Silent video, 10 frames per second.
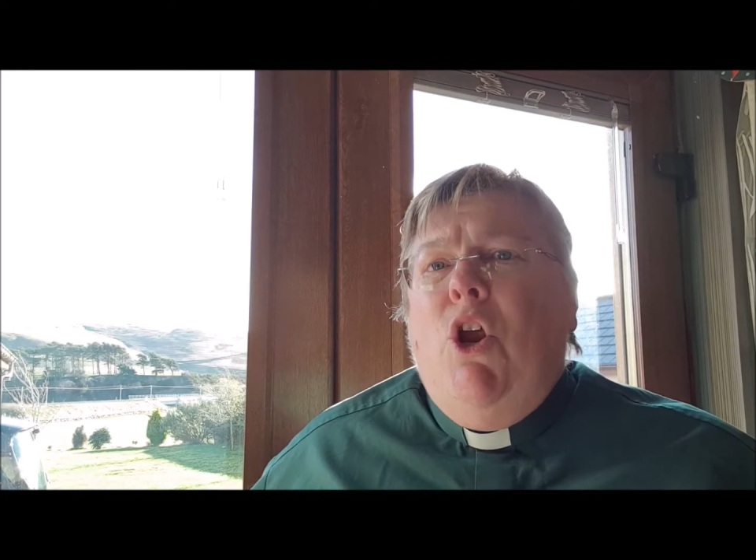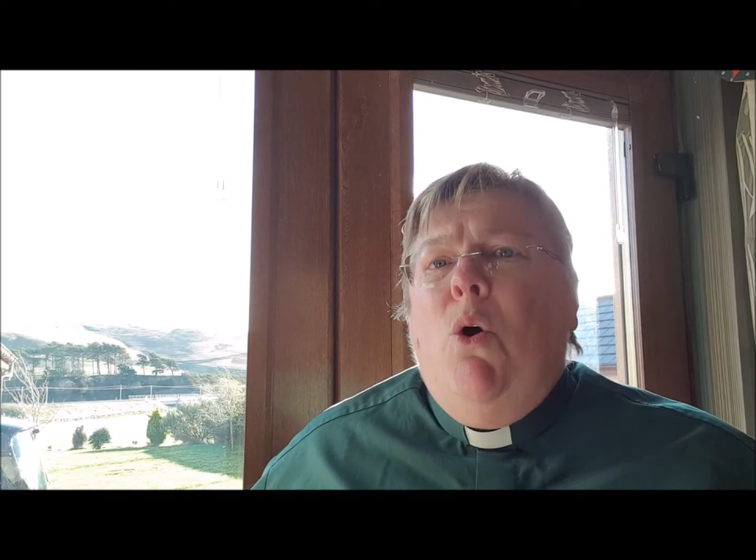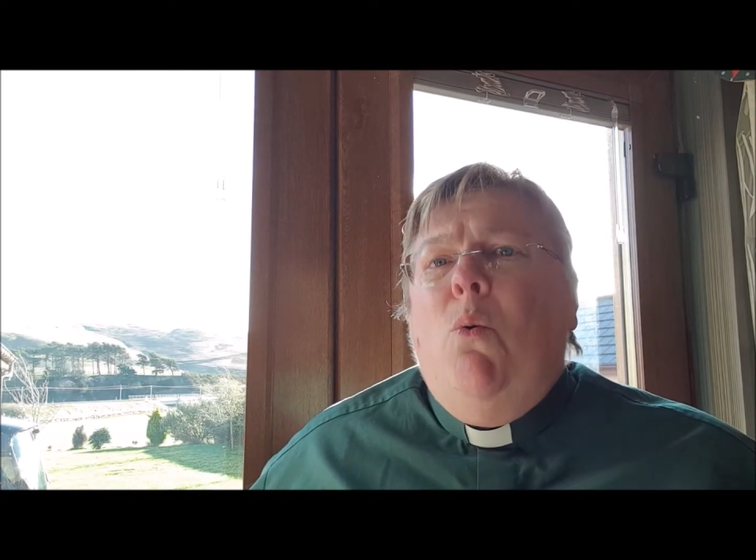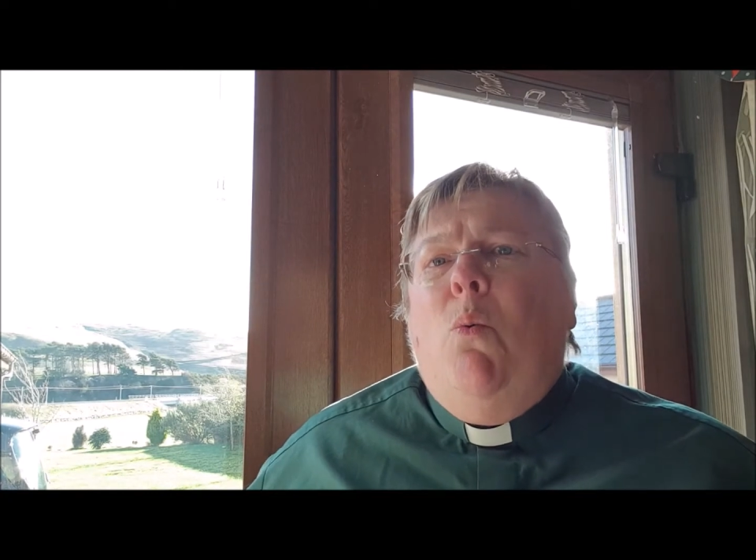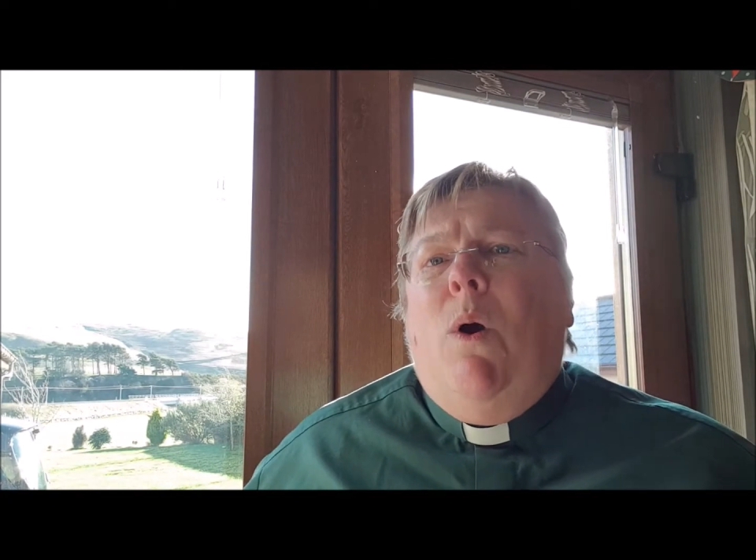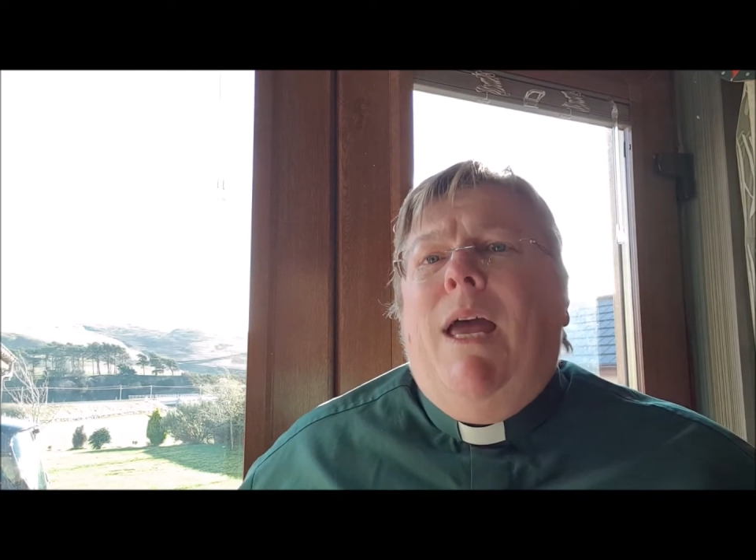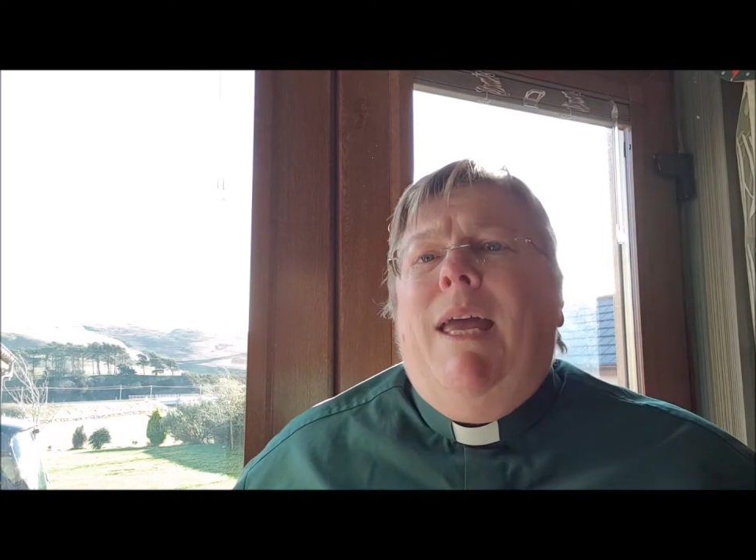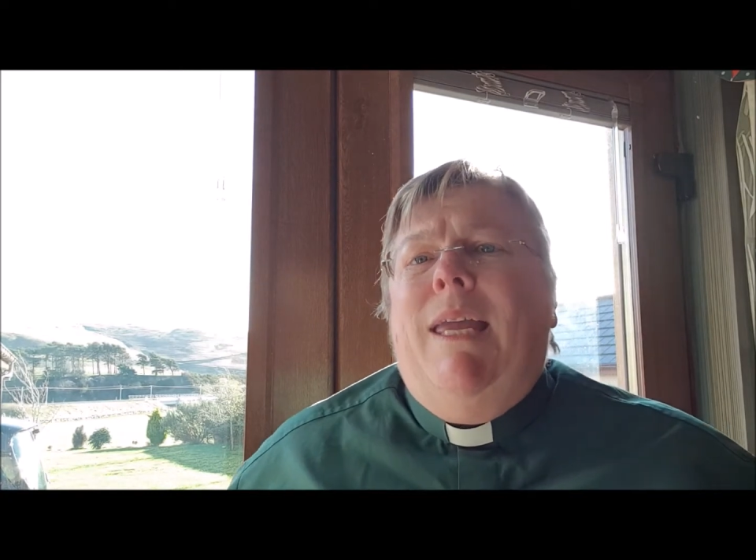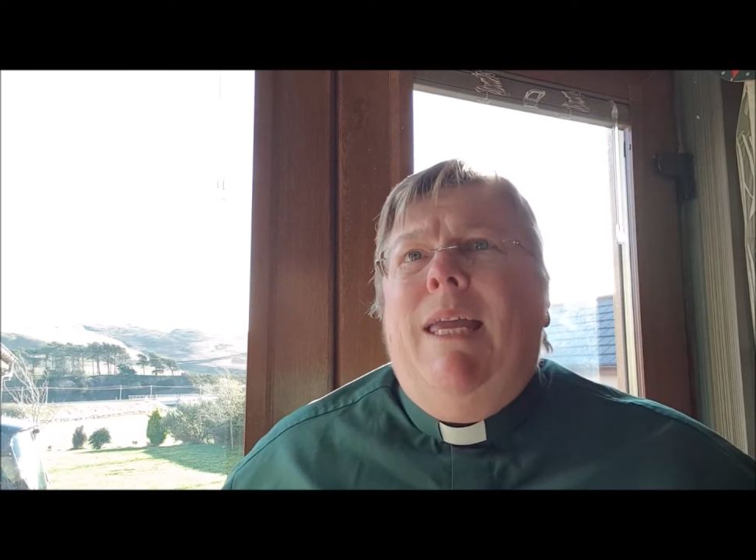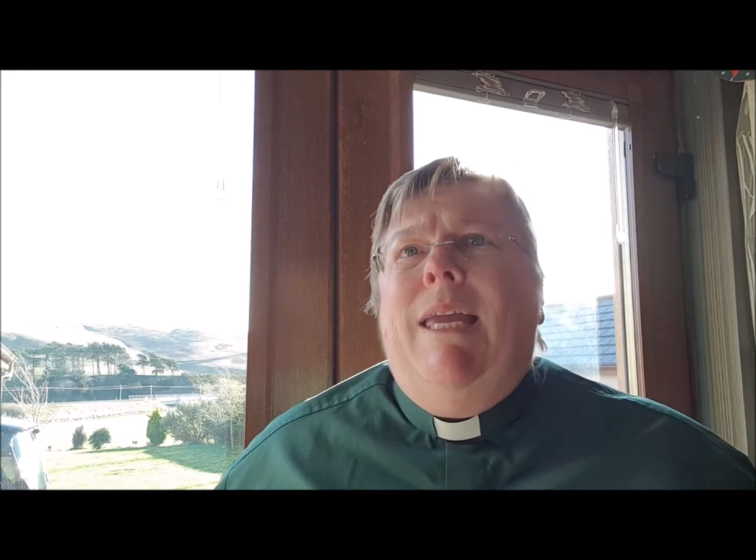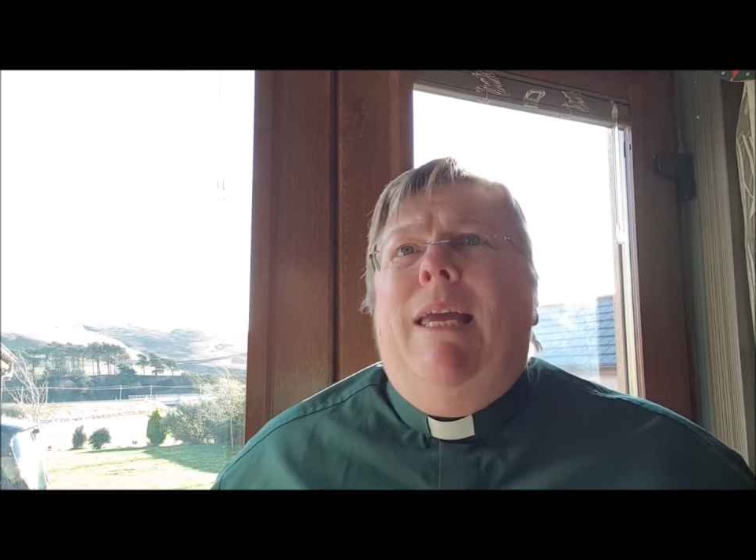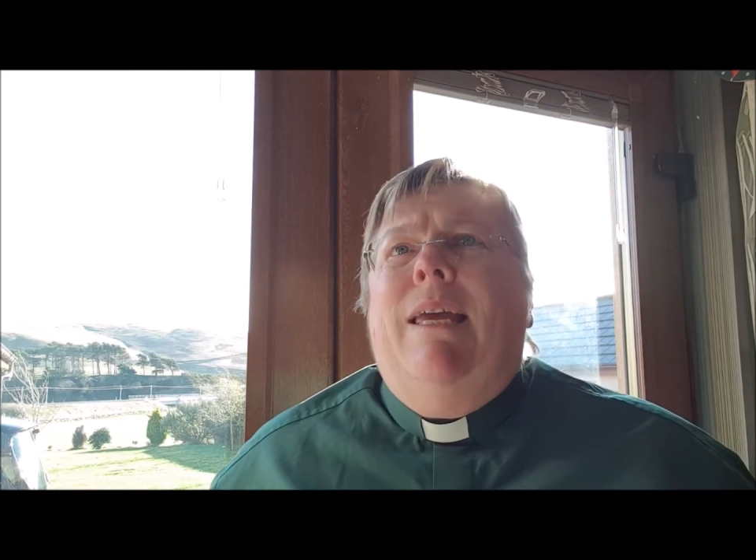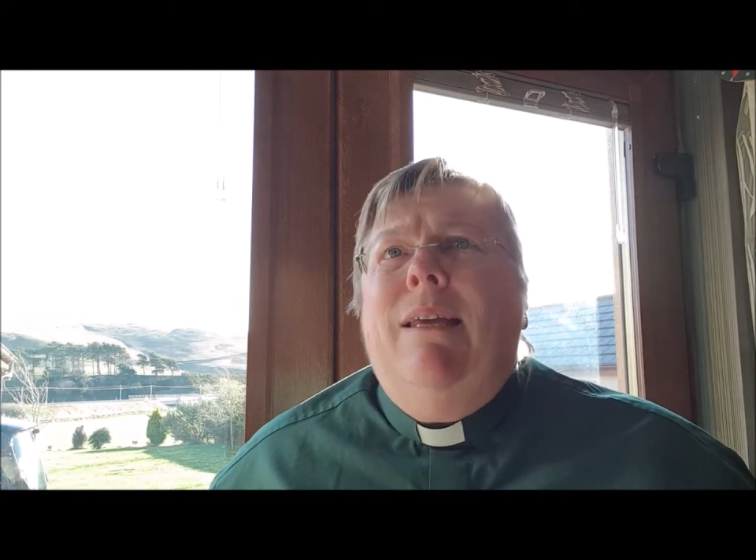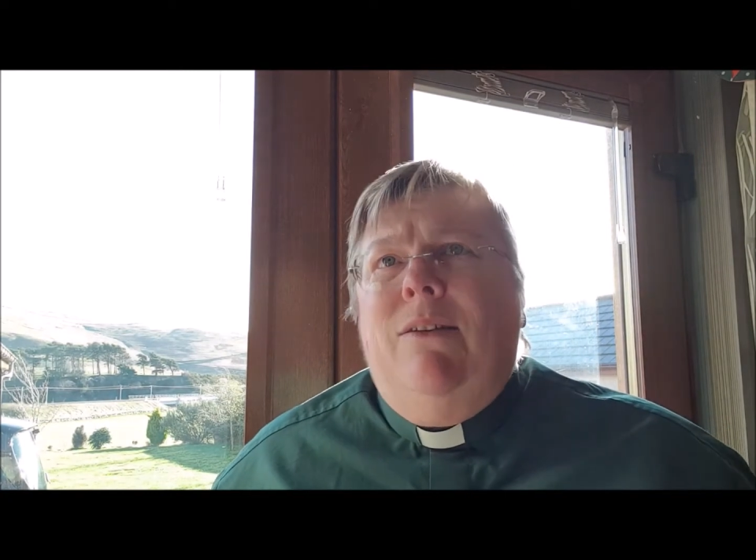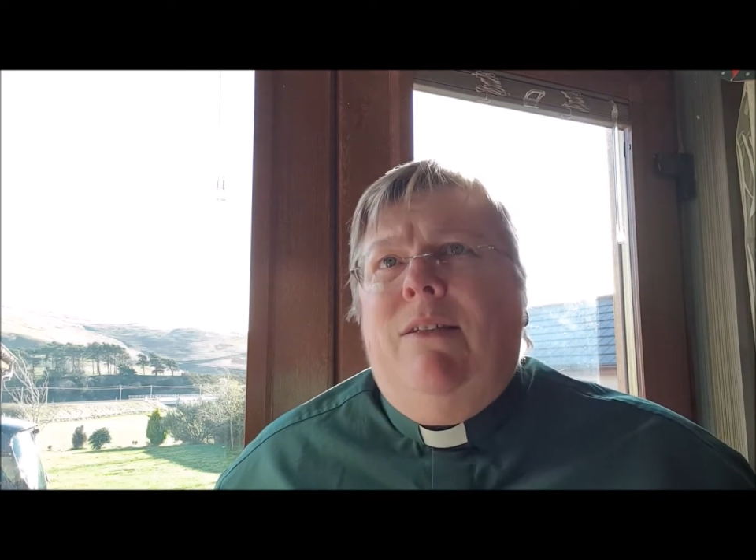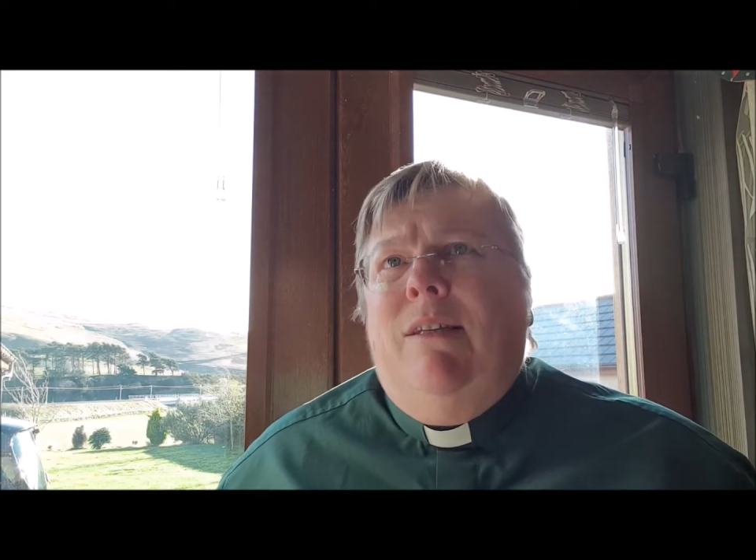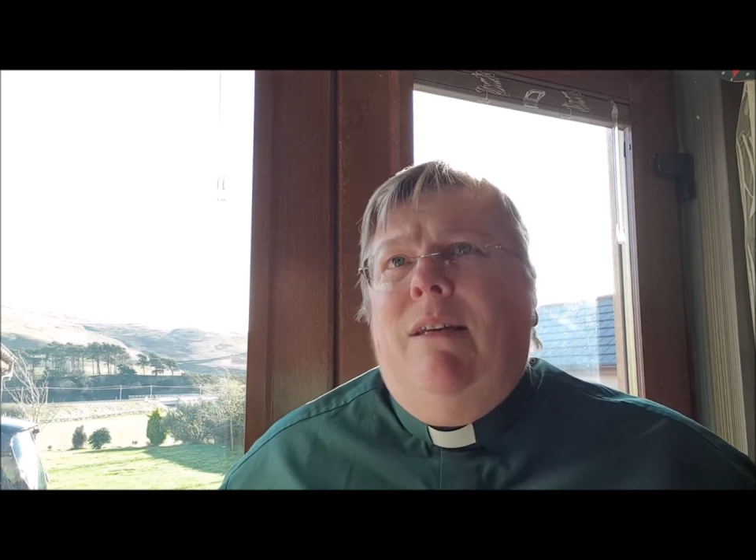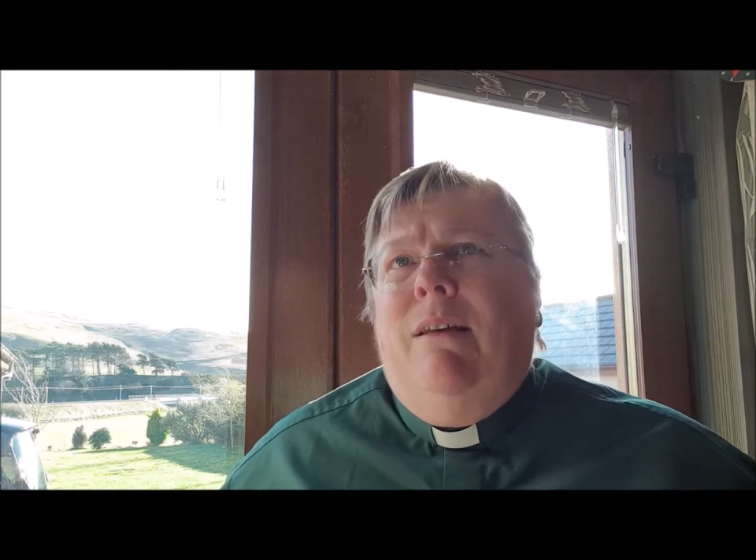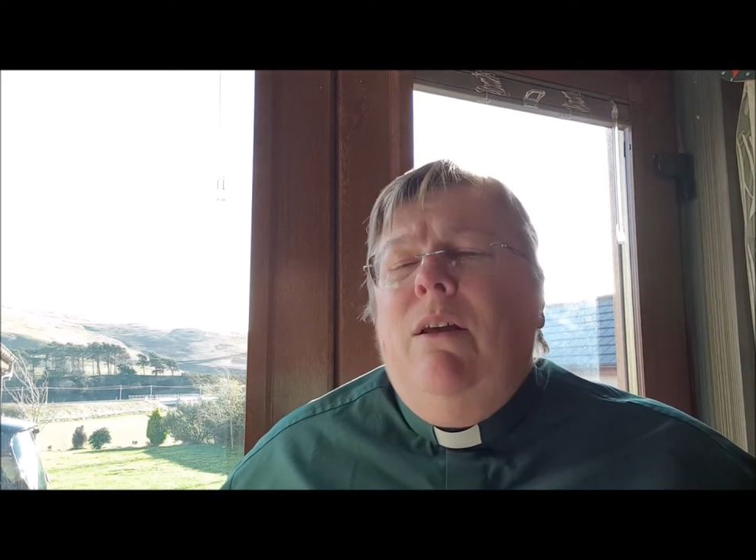know where he is.